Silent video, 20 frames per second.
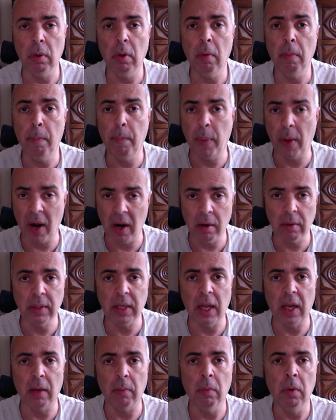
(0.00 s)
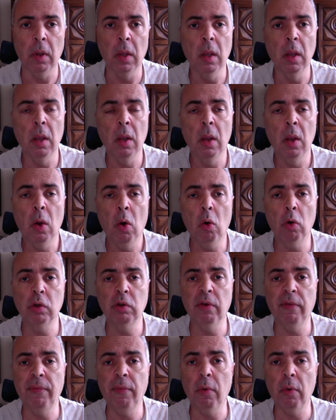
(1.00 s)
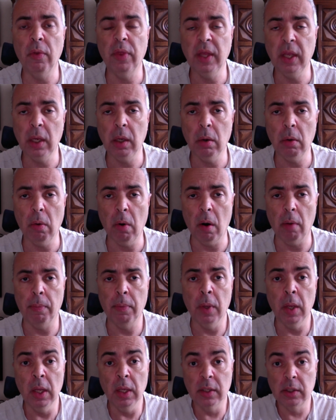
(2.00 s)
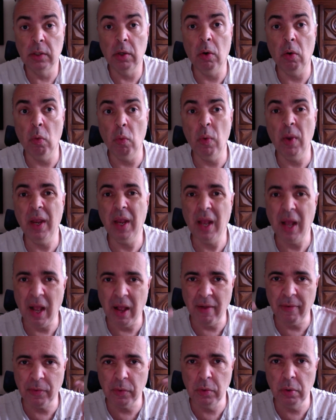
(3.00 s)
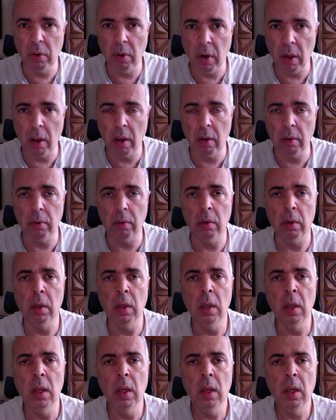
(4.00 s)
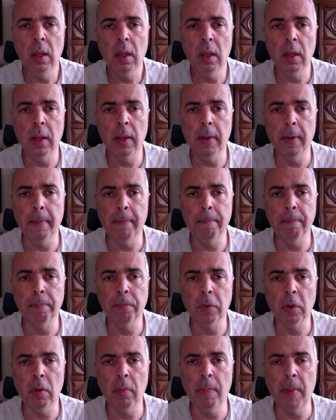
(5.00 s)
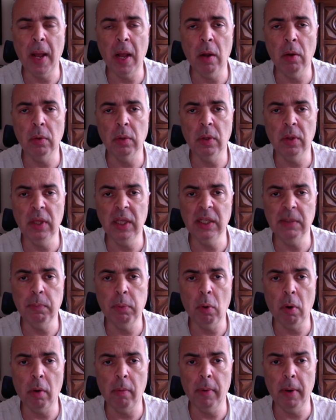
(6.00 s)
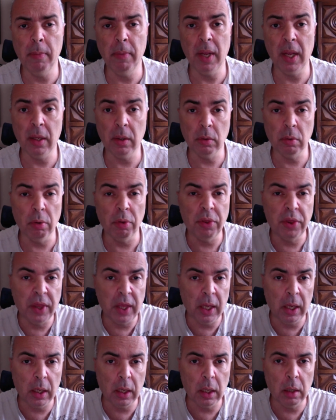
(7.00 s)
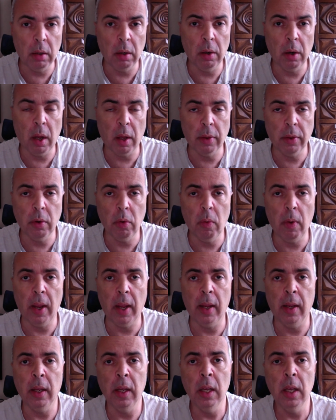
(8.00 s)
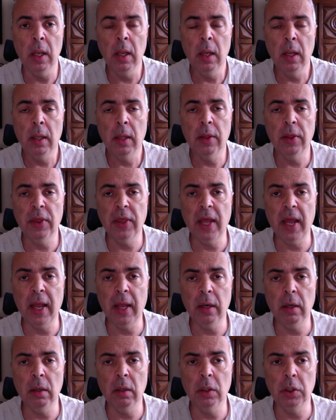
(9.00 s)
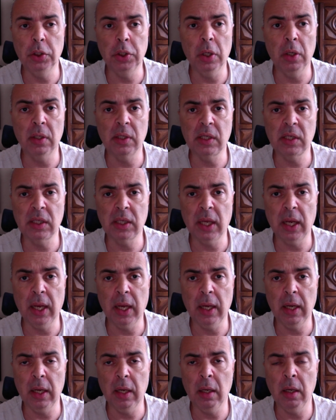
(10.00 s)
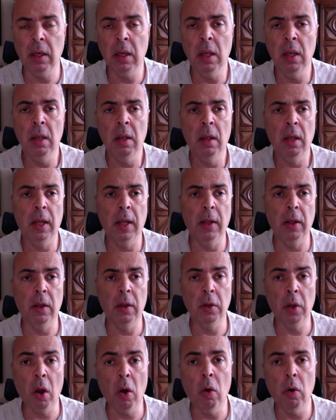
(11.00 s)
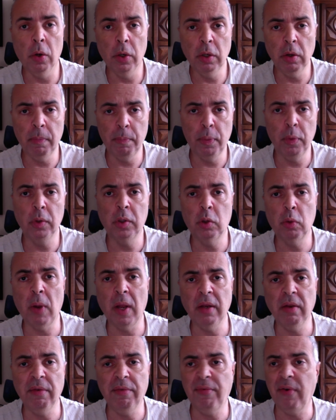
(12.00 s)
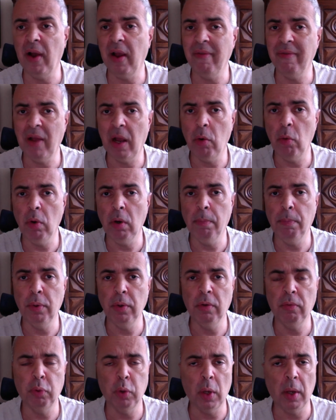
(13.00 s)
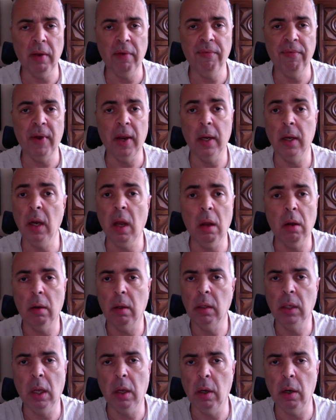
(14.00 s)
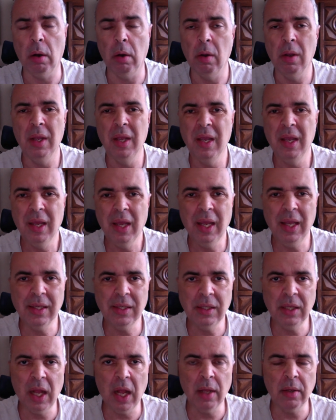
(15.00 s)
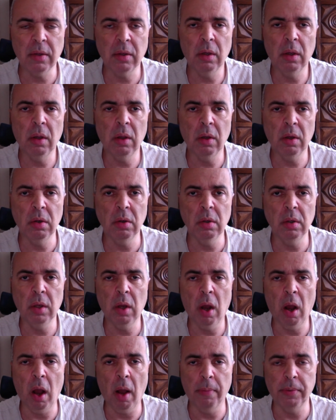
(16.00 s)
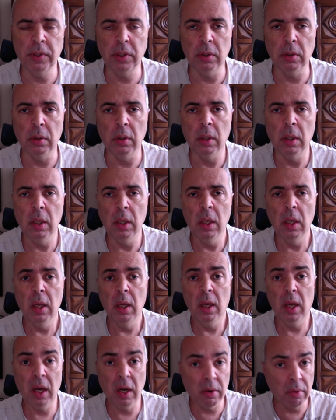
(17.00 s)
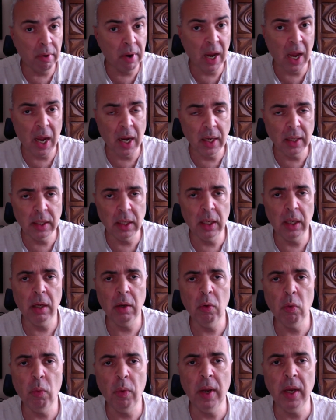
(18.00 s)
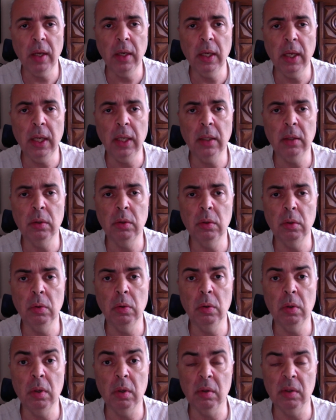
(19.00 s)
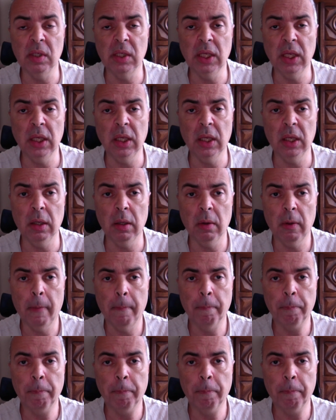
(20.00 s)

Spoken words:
a paradigm, also for the Europe. So we have to learn about this problem and to think in another way than just saying, oh, you put 25, I will put 25. No, no, no. It's not a good option. In reality, we need to consider